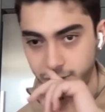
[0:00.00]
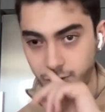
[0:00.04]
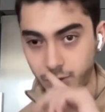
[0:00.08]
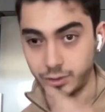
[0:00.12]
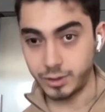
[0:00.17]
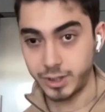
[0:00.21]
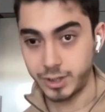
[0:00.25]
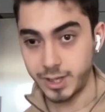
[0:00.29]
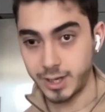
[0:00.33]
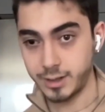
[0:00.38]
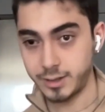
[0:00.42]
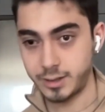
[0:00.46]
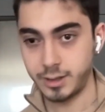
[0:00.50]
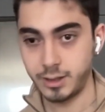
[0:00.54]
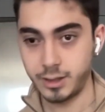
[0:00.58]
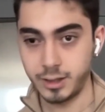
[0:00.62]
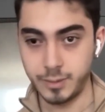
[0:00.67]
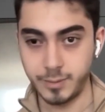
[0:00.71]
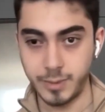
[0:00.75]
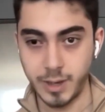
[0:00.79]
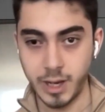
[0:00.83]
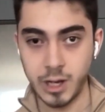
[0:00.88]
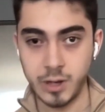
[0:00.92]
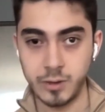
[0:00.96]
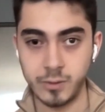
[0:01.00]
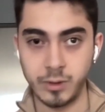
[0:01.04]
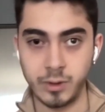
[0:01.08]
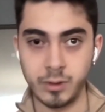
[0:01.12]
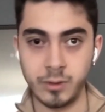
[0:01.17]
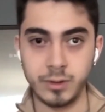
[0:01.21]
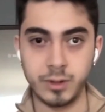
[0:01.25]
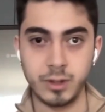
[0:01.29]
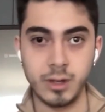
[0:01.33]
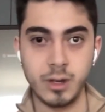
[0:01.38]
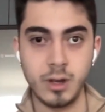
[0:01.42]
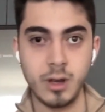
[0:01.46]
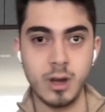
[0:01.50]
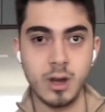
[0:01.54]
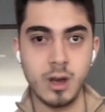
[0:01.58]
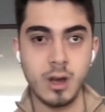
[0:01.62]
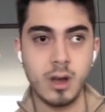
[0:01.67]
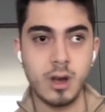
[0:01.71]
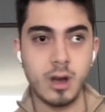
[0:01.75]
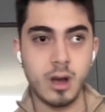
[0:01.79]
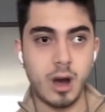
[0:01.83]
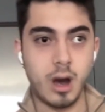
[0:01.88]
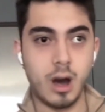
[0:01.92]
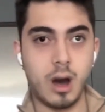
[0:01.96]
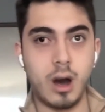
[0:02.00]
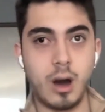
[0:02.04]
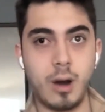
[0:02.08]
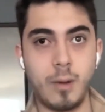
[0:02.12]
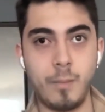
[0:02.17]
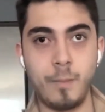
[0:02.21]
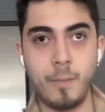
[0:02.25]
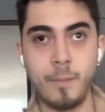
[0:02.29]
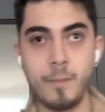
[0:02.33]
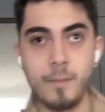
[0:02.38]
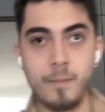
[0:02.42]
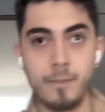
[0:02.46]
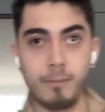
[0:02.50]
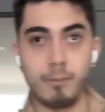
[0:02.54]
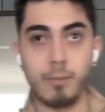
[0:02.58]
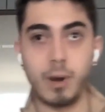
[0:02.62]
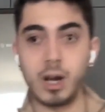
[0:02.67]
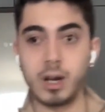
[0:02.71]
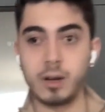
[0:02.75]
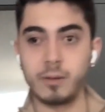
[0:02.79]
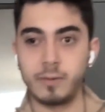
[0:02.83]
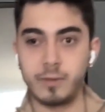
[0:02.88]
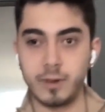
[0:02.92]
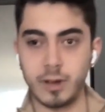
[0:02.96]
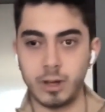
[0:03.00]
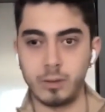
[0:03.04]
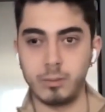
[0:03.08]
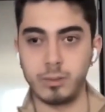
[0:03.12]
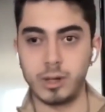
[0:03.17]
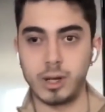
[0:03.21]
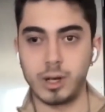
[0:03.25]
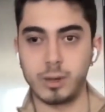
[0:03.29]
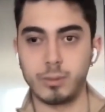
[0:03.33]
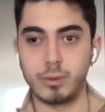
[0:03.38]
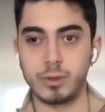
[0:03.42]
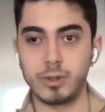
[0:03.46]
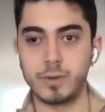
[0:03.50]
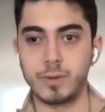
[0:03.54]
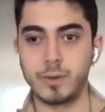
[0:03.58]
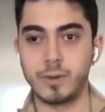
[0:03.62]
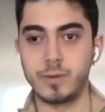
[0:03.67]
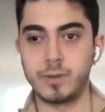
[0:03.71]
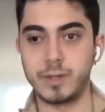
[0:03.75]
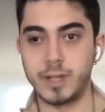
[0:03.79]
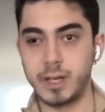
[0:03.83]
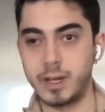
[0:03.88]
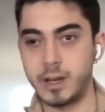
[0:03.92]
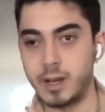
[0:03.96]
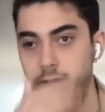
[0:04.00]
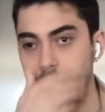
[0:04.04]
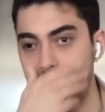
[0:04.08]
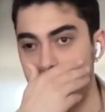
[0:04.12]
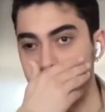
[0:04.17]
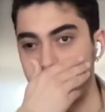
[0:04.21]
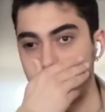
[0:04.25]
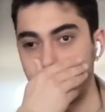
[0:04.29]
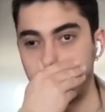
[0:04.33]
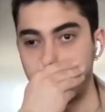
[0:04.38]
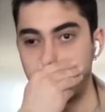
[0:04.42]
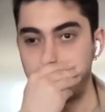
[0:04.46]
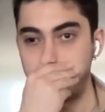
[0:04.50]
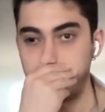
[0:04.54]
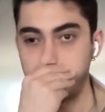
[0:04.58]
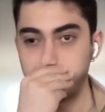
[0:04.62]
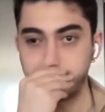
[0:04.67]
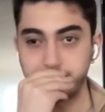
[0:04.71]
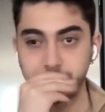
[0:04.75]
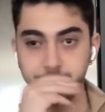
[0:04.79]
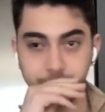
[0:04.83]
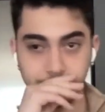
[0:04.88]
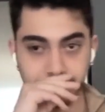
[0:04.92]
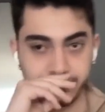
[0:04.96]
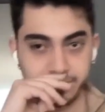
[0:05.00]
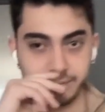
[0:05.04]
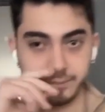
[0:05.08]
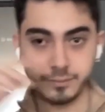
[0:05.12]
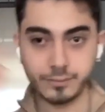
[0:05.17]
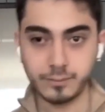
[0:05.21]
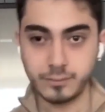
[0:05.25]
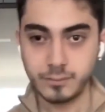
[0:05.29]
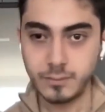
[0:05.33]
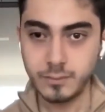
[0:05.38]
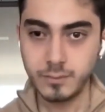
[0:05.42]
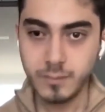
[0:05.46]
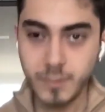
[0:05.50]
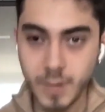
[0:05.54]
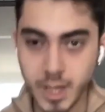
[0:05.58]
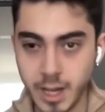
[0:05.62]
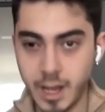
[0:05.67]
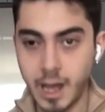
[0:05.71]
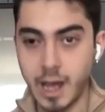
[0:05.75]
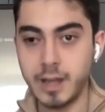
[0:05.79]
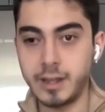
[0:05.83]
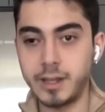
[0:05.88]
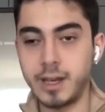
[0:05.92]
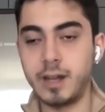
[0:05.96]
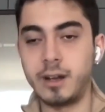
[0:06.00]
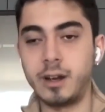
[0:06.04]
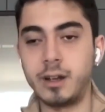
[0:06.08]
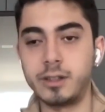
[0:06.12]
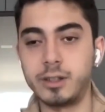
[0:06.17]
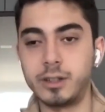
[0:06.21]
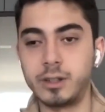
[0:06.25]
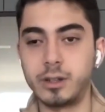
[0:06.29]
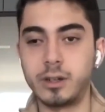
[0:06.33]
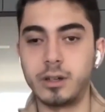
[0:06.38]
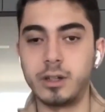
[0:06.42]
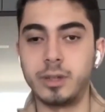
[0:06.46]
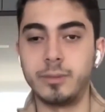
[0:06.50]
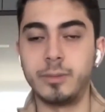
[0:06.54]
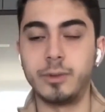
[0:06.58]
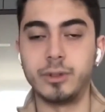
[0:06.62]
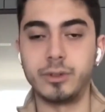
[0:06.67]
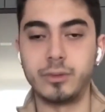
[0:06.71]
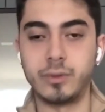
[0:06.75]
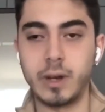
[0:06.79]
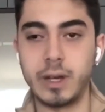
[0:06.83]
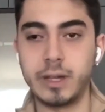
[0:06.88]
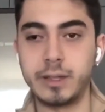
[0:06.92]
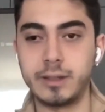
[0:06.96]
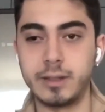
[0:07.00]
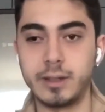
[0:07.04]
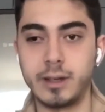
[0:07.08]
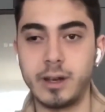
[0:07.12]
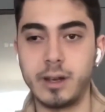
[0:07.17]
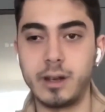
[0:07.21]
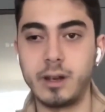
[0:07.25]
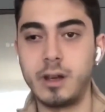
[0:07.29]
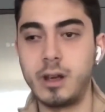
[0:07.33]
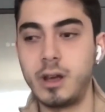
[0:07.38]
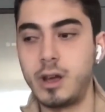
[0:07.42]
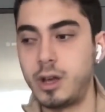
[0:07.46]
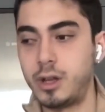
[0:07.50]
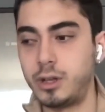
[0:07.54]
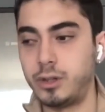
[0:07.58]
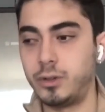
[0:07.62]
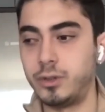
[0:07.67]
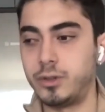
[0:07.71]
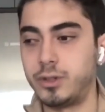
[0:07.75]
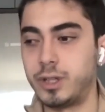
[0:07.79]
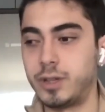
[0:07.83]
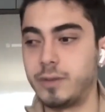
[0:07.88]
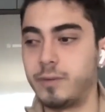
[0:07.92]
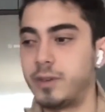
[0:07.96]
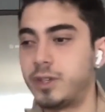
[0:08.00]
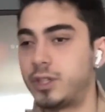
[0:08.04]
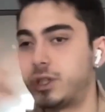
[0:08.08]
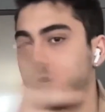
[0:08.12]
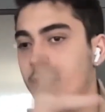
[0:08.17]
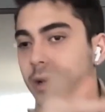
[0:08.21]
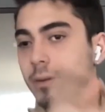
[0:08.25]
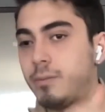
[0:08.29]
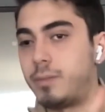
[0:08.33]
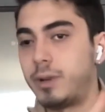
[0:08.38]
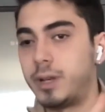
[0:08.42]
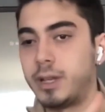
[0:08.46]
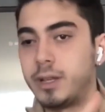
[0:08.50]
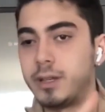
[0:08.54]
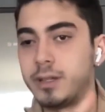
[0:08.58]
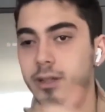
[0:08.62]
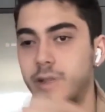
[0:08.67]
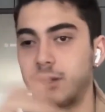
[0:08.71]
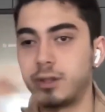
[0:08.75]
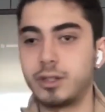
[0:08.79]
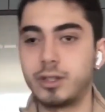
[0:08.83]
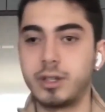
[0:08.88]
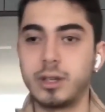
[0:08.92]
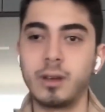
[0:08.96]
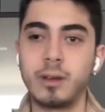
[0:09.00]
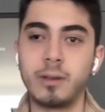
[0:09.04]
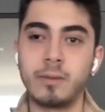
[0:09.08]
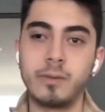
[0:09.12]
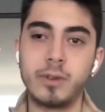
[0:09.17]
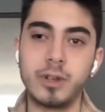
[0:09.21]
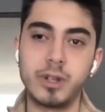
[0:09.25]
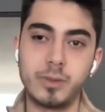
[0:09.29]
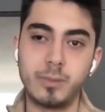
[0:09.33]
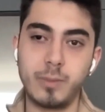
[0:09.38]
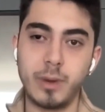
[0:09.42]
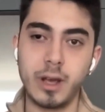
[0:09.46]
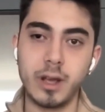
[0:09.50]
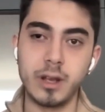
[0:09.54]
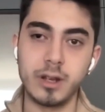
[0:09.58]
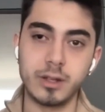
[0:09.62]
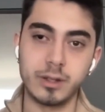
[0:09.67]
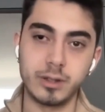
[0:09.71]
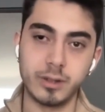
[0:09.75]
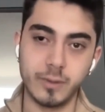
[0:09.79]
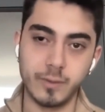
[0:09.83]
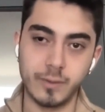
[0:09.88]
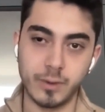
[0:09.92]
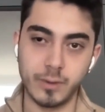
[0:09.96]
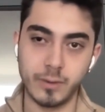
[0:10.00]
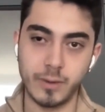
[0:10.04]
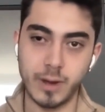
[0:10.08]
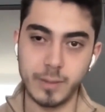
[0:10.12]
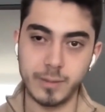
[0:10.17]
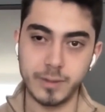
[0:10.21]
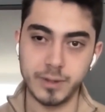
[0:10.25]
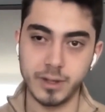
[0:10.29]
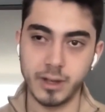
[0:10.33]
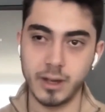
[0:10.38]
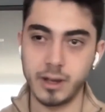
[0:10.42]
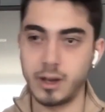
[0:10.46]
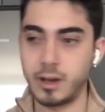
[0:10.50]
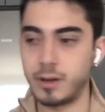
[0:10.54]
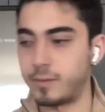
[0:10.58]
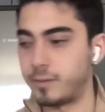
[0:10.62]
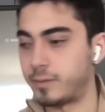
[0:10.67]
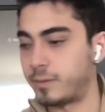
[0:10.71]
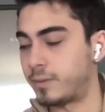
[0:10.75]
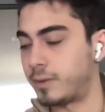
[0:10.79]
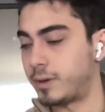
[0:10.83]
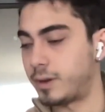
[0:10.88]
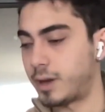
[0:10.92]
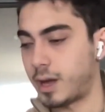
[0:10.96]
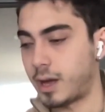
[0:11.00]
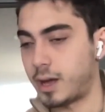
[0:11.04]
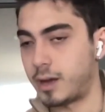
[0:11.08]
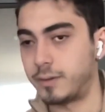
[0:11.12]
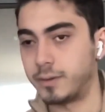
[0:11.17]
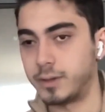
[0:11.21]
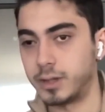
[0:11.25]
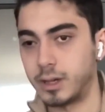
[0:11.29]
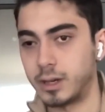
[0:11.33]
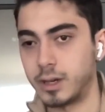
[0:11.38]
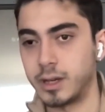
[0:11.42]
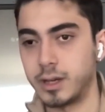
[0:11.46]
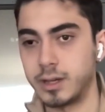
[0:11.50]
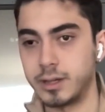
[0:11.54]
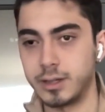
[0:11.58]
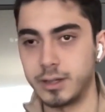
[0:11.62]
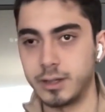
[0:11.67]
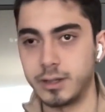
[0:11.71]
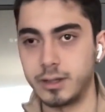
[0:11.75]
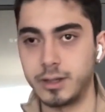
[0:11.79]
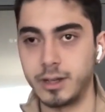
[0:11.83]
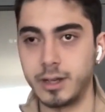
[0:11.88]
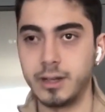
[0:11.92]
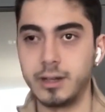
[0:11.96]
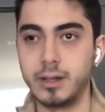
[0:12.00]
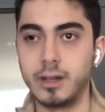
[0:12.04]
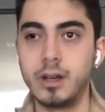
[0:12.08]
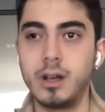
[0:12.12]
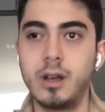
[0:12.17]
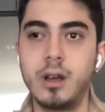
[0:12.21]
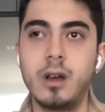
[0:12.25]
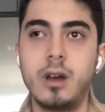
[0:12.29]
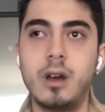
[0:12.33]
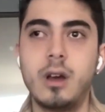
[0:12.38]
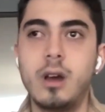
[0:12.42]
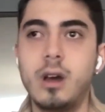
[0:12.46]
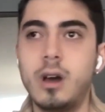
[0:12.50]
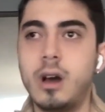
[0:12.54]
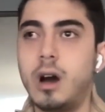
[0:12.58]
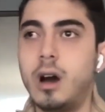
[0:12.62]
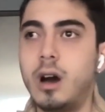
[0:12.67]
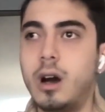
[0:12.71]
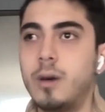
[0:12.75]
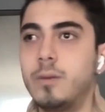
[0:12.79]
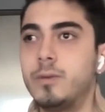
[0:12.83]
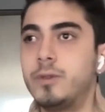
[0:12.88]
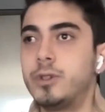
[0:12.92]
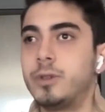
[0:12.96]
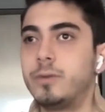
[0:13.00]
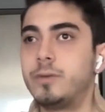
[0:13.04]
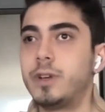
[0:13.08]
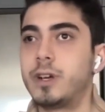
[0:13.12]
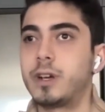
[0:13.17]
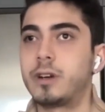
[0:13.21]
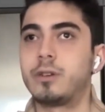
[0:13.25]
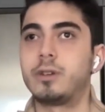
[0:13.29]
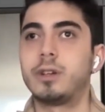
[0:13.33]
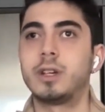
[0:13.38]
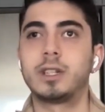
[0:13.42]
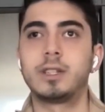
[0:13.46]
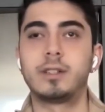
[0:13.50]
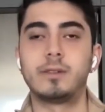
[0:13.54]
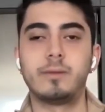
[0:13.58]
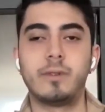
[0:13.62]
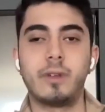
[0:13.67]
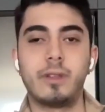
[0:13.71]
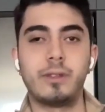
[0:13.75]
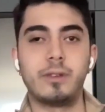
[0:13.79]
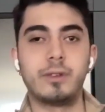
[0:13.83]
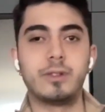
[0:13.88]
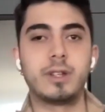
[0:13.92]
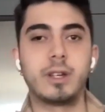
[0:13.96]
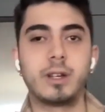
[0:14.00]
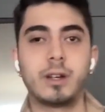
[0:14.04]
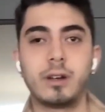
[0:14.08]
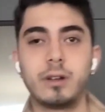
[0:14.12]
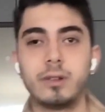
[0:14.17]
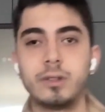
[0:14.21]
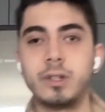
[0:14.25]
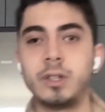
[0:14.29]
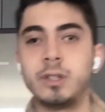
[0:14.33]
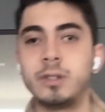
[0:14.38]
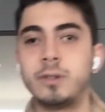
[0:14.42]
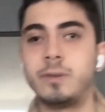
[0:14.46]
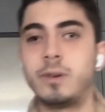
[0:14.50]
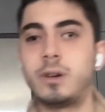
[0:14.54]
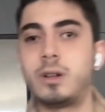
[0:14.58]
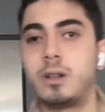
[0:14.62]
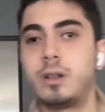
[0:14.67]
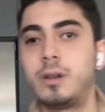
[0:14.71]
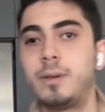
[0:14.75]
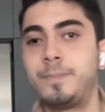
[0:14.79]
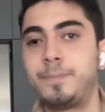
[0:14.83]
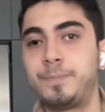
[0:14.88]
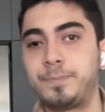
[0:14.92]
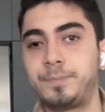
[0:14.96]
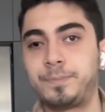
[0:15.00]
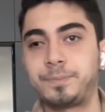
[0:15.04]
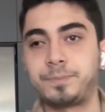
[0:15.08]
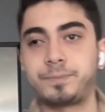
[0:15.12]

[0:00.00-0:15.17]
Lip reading: contact sales page views, bottom funnel blog post views, and then you can add another column on the right side to see which companies are seeing which pages of your website and have the highest intent. So we are connecting with those accounts as well.